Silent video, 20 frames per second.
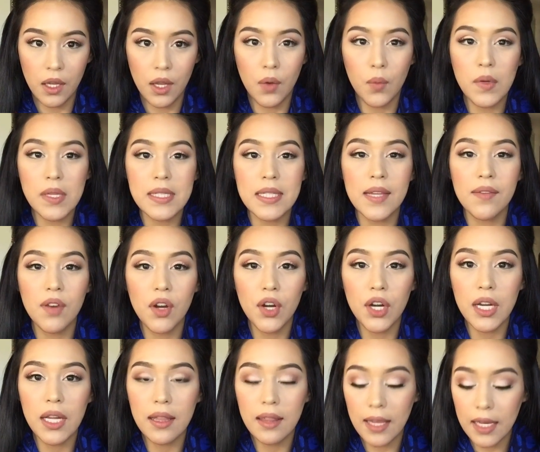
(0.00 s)
And once I've
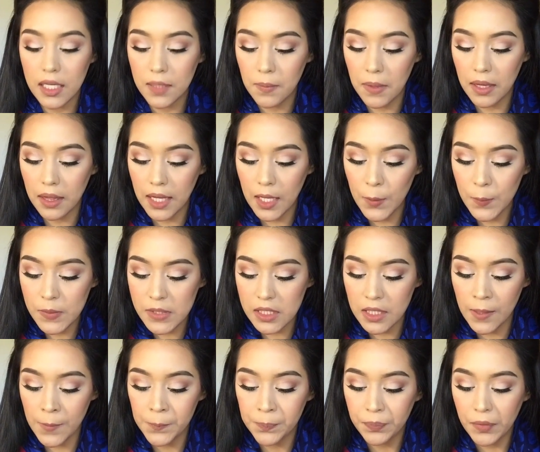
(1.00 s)
already lined my lips,
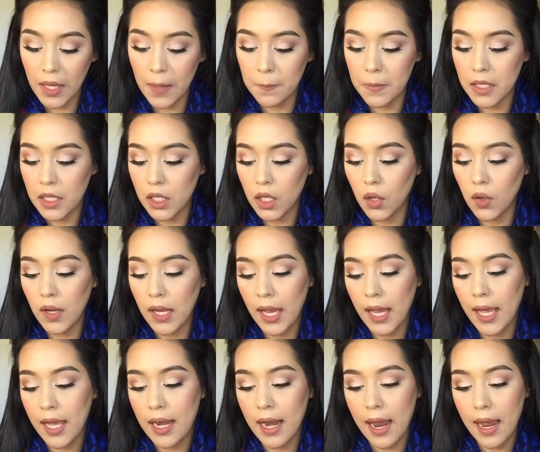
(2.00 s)
I'm gonna go
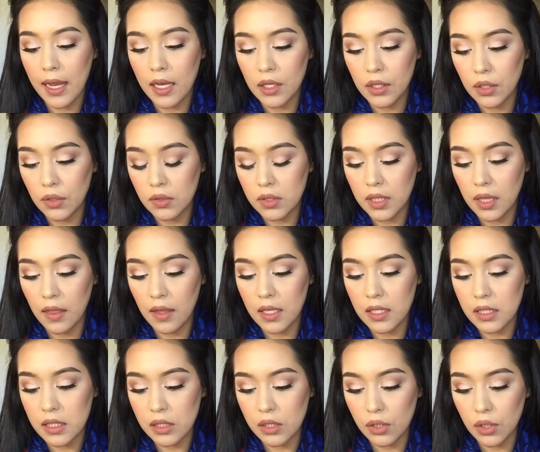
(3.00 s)
ahead and use
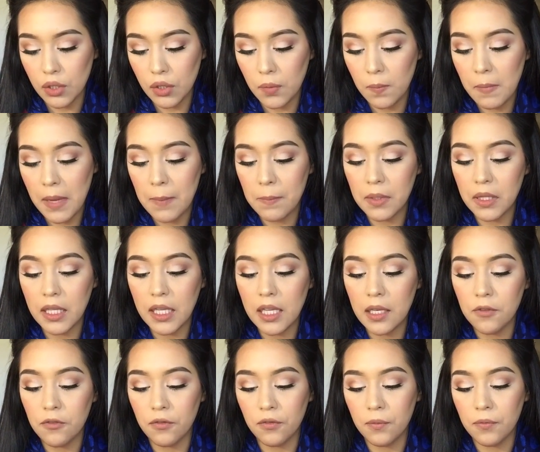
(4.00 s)
this new
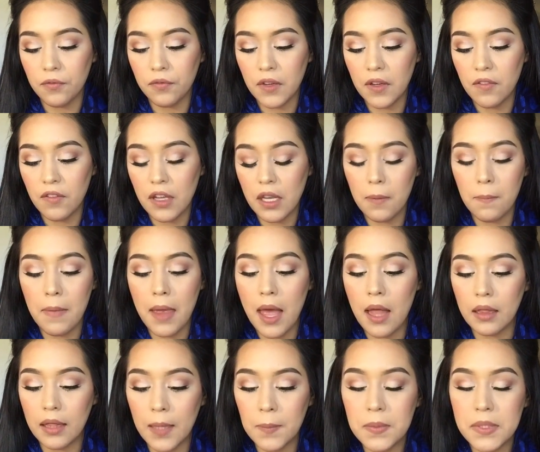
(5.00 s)
Maybelline Vivid
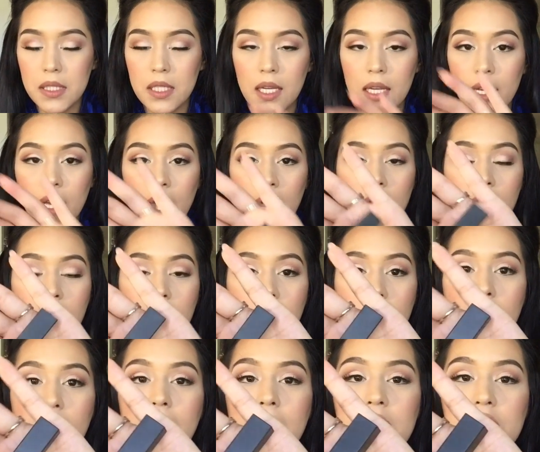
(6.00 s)
Matte Lipstick.
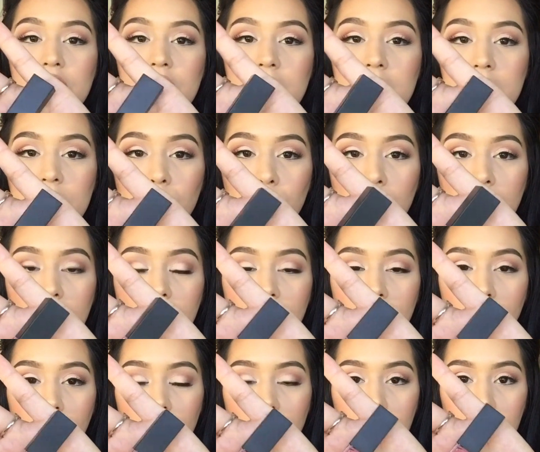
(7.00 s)
I just went
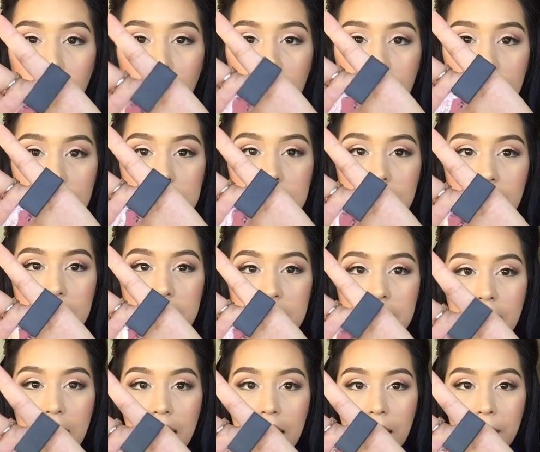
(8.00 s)
ahead and bought this
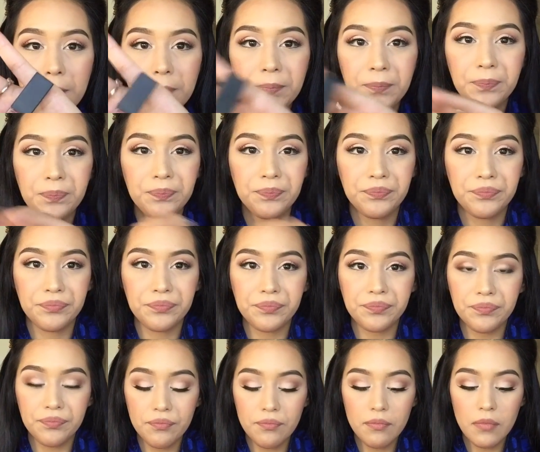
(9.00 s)
last night,
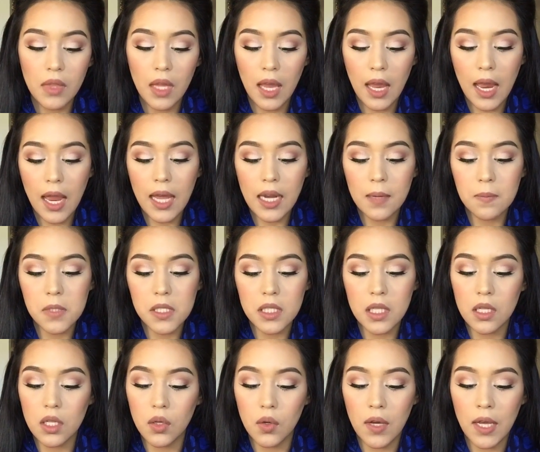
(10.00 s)
and I'm just
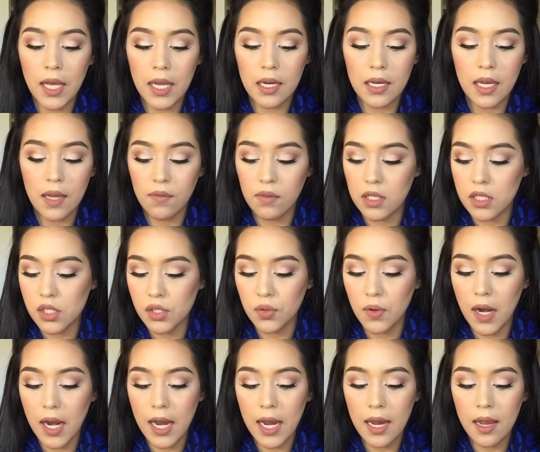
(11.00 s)
gonna go ahead and give it a
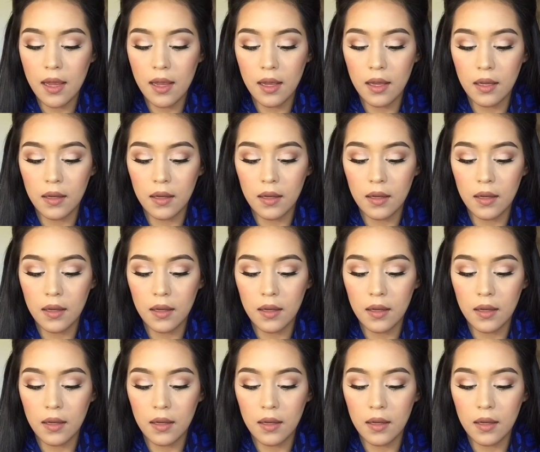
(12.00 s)
try.